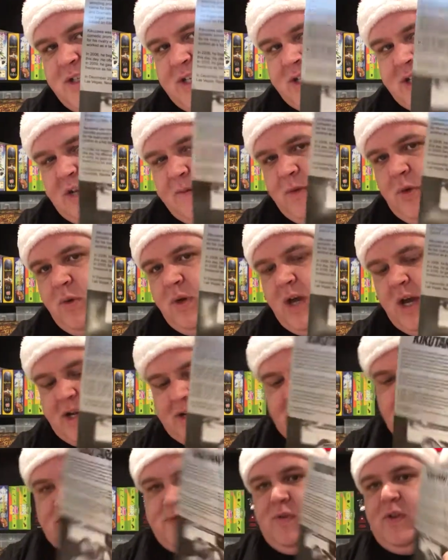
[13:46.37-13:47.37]
to give you
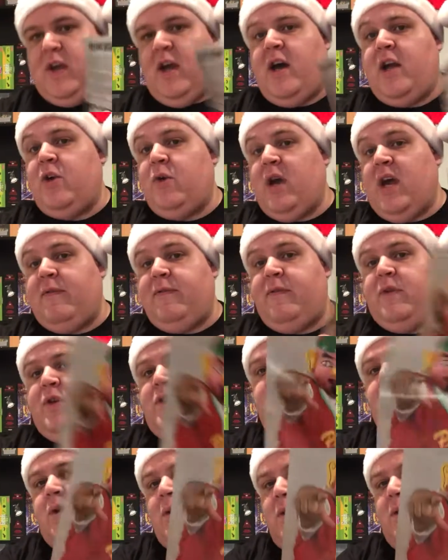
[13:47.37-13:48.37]
context for the autograph if you
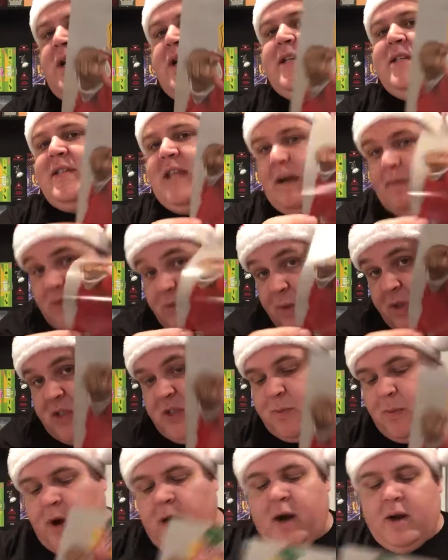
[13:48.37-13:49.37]
don't know who he is. That was really
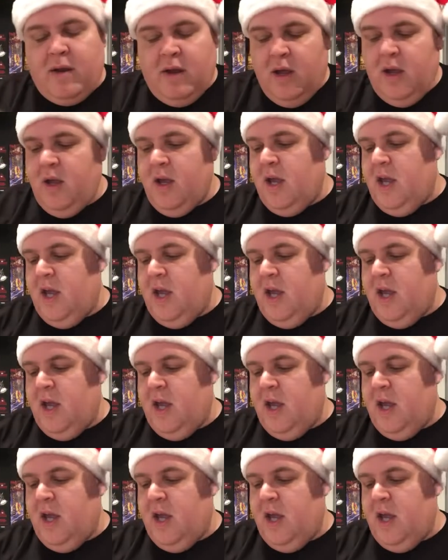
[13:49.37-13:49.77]
smart.